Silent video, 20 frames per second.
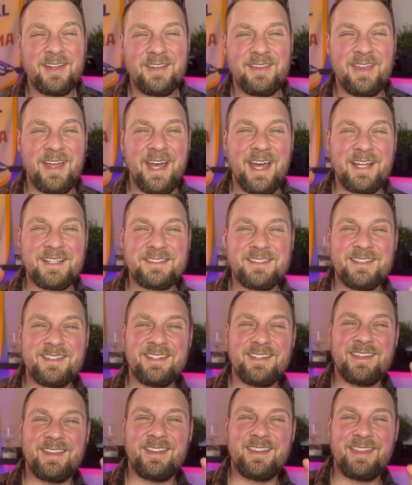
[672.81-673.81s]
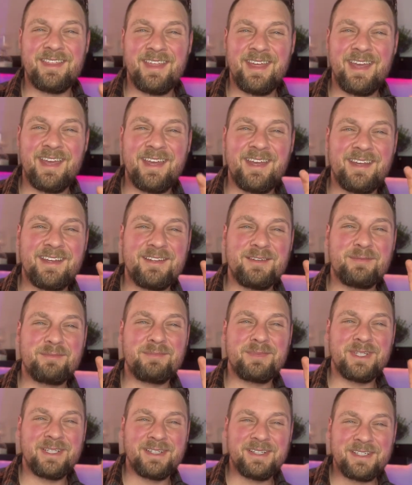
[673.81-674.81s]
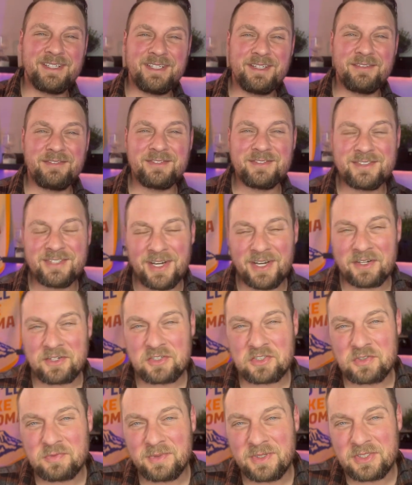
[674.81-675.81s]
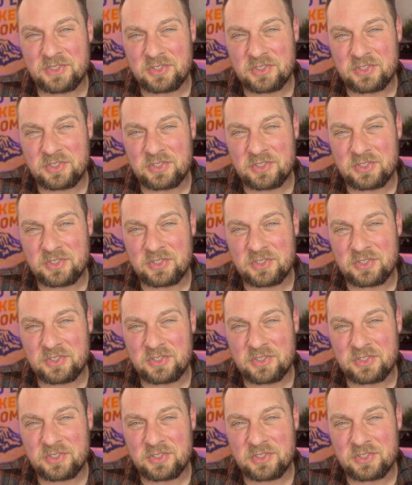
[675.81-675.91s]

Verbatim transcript: that they believe dogs should be